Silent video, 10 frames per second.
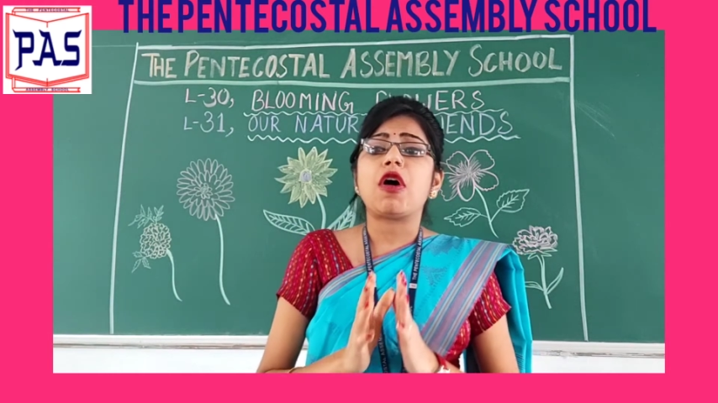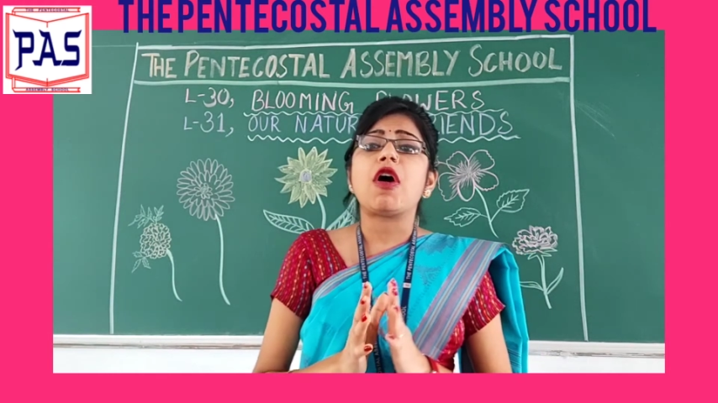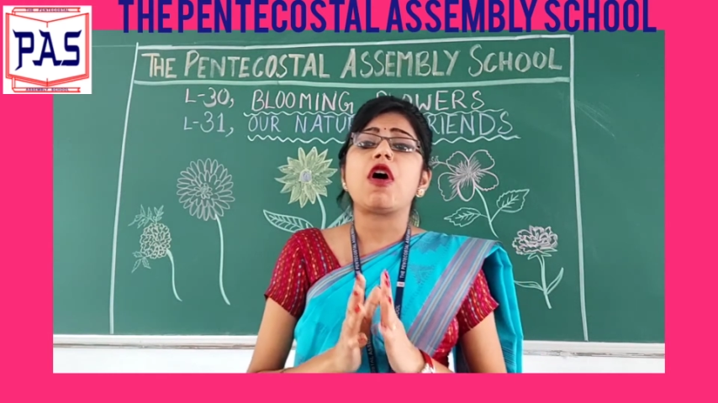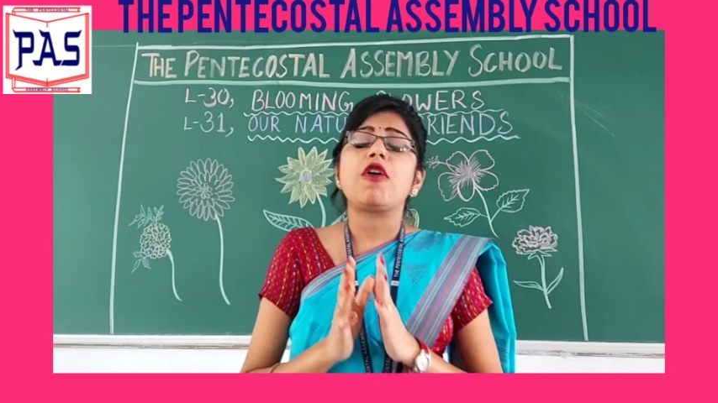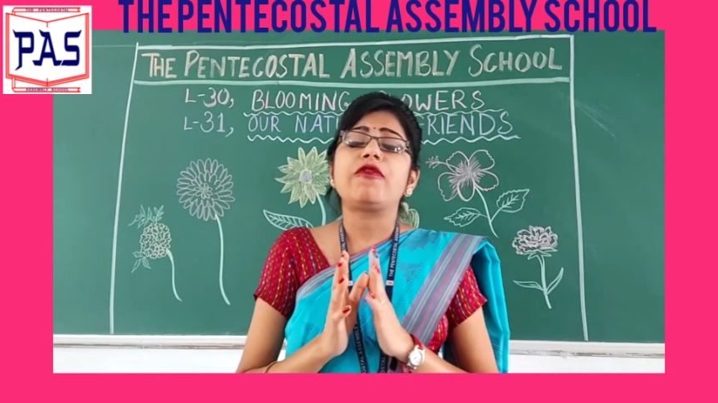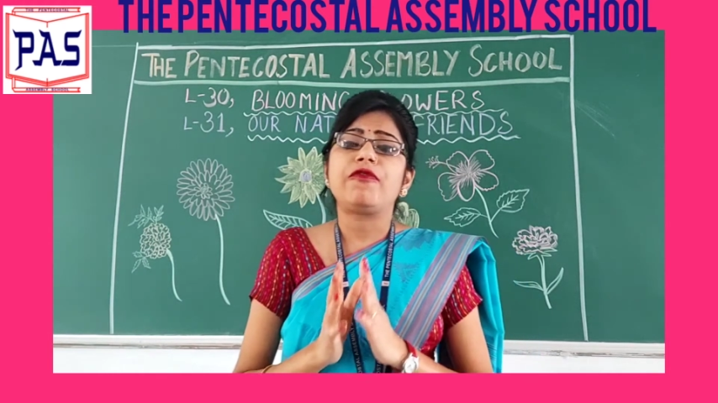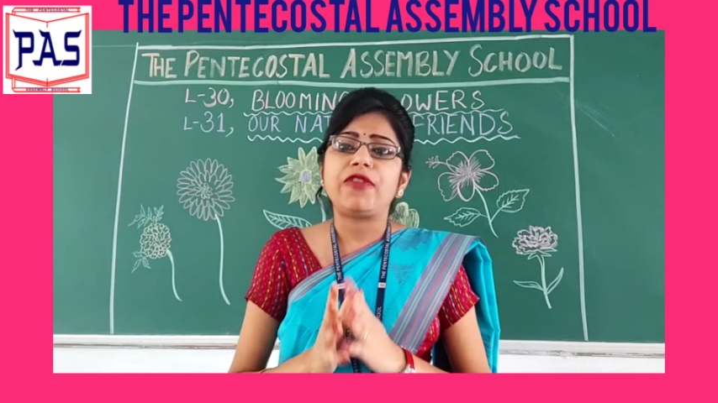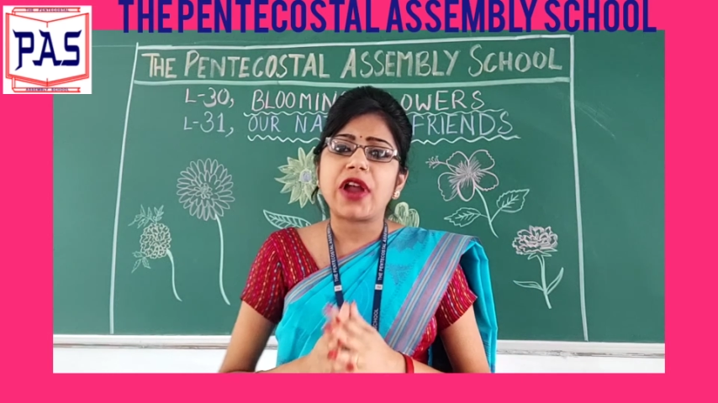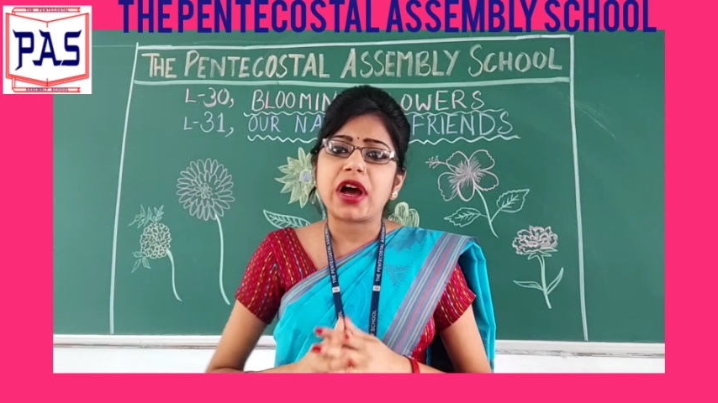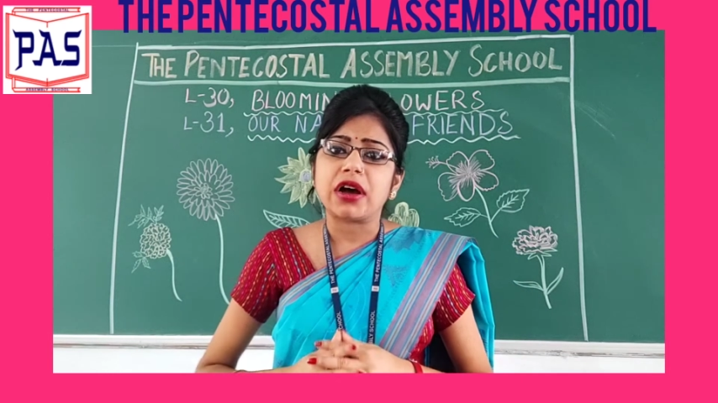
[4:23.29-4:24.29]

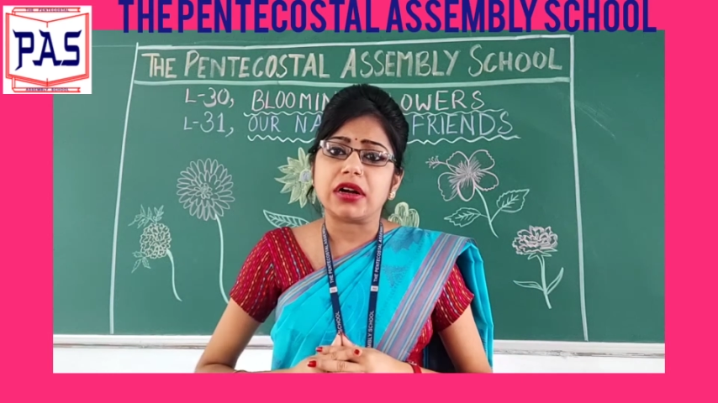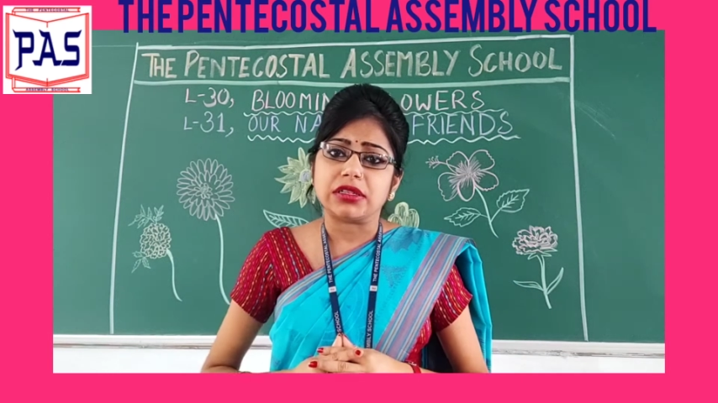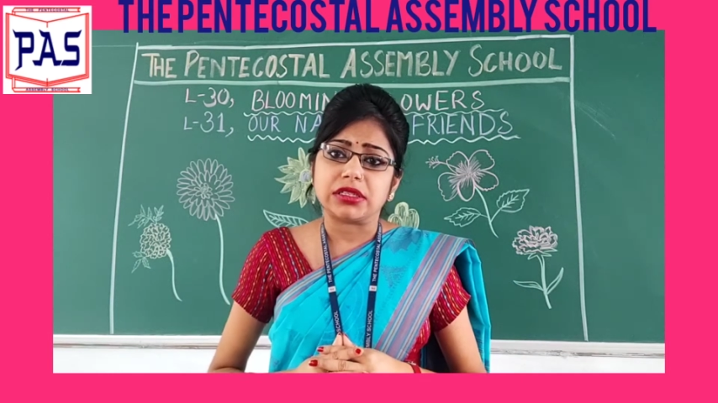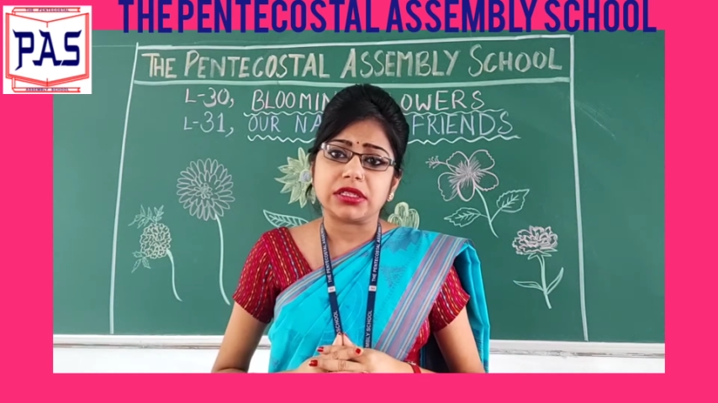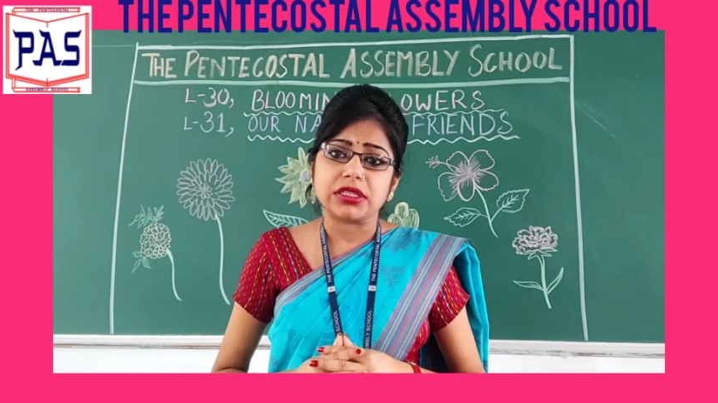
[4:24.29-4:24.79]
of flowers.